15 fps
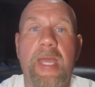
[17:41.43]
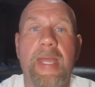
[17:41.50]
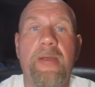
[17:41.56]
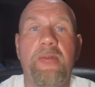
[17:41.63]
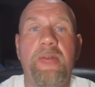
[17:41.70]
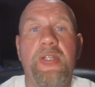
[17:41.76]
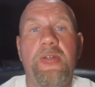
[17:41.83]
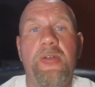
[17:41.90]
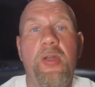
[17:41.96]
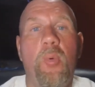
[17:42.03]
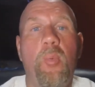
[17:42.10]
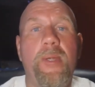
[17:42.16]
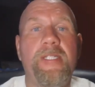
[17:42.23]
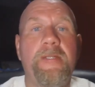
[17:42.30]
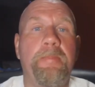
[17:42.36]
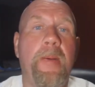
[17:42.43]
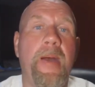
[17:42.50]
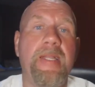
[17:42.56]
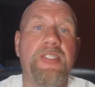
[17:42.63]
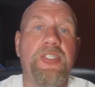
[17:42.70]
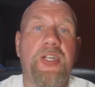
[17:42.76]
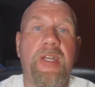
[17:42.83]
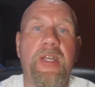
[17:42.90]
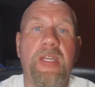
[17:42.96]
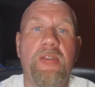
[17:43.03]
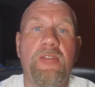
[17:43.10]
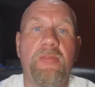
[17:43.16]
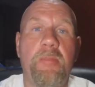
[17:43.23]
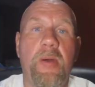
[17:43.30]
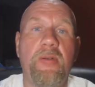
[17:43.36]
You don't know which buttons you're going to
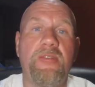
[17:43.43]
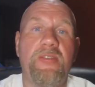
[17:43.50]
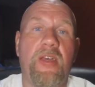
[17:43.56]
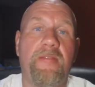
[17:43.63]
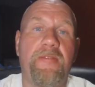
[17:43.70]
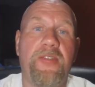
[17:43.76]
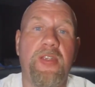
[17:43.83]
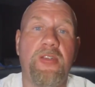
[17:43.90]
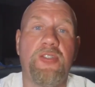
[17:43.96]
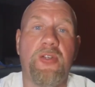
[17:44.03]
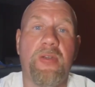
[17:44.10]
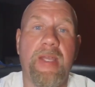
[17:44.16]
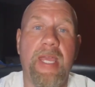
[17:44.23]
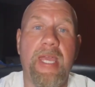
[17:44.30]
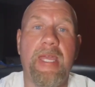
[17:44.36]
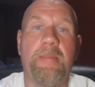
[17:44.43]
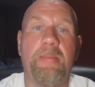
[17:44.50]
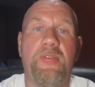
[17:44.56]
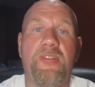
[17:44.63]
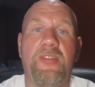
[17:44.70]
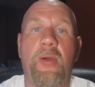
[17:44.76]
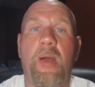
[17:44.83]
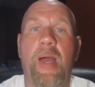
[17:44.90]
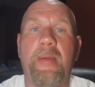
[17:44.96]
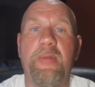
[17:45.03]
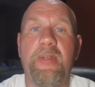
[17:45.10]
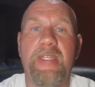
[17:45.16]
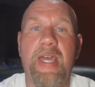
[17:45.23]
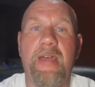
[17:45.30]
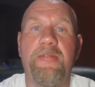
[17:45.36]
use most on future games. So I
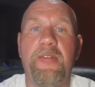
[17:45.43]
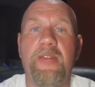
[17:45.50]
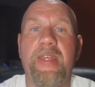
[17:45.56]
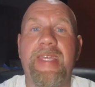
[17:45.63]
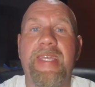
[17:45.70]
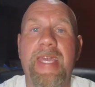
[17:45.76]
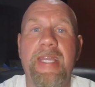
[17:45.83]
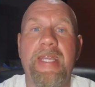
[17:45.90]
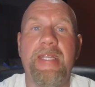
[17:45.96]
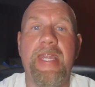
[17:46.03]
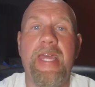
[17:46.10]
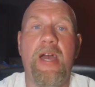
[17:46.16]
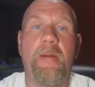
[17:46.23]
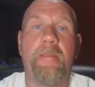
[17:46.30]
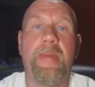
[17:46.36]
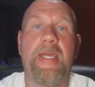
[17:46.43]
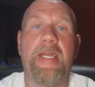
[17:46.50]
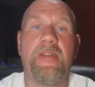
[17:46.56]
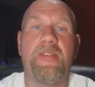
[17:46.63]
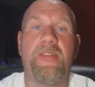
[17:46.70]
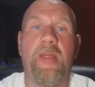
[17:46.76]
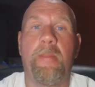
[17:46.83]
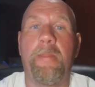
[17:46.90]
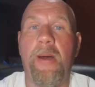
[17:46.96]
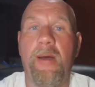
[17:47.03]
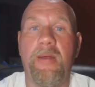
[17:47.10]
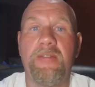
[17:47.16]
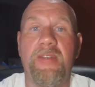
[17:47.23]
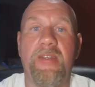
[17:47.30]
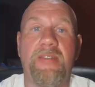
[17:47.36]
would definitely get it now, because their
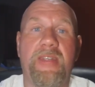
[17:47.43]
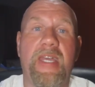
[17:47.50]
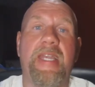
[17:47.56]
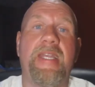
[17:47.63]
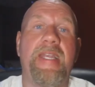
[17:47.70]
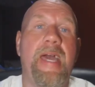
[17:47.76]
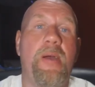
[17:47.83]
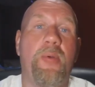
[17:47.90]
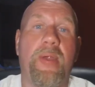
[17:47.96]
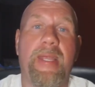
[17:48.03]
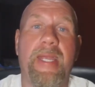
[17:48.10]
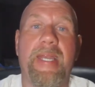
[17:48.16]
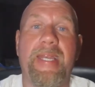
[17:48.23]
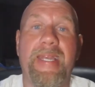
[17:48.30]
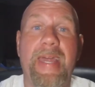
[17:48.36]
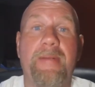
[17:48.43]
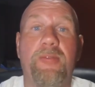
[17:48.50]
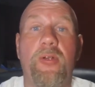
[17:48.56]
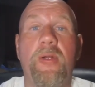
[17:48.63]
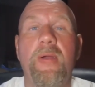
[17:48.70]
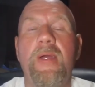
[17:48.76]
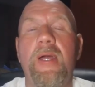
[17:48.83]
policy is get it now or get it never.